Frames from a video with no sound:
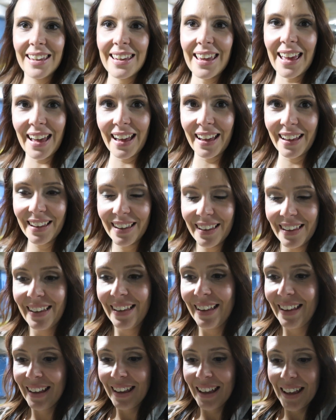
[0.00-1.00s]
it? Yeah,
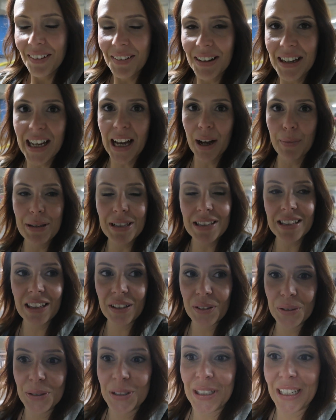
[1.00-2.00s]
when he come into
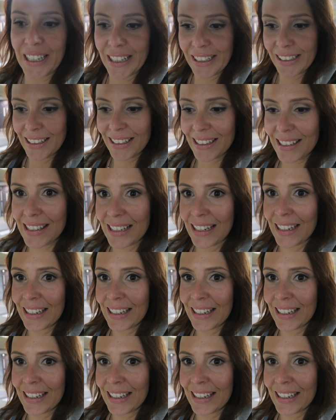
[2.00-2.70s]
the audience.